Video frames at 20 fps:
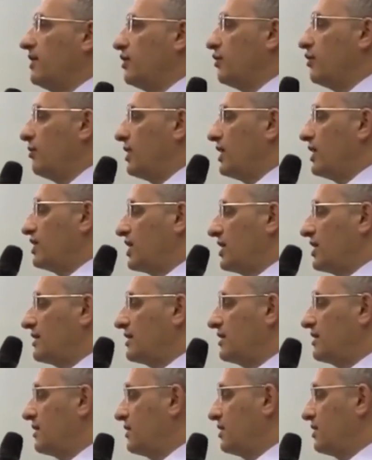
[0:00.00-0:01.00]
I currently
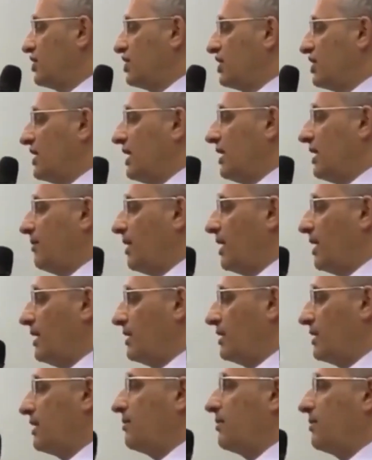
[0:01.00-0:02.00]
have 4 small
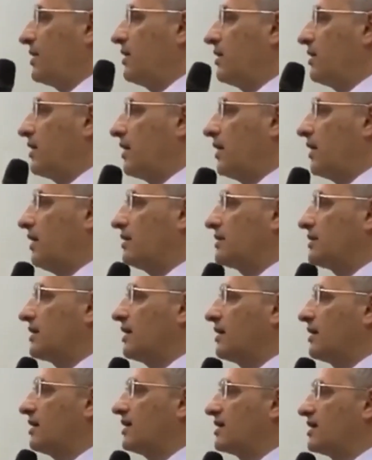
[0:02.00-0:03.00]
white corals on my
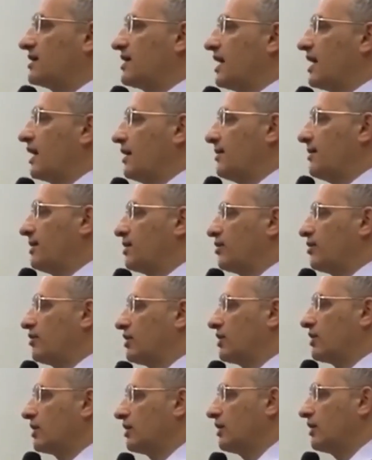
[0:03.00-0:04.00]
fingers. This
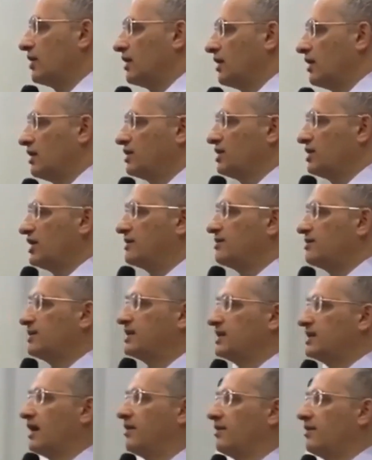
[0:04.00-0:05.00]
is an old method. Now
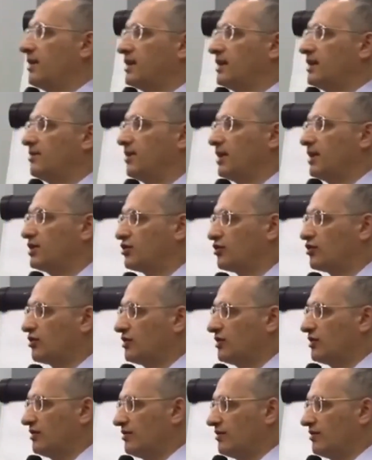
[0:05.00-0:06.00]
we place one large
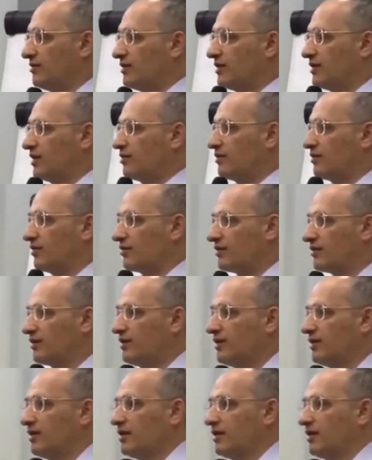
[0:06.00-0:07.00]
gemstone, which
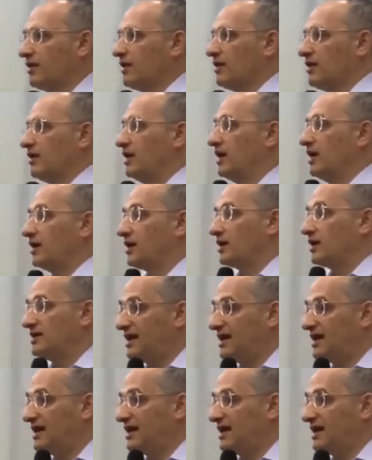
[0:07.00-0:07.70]
works stronger.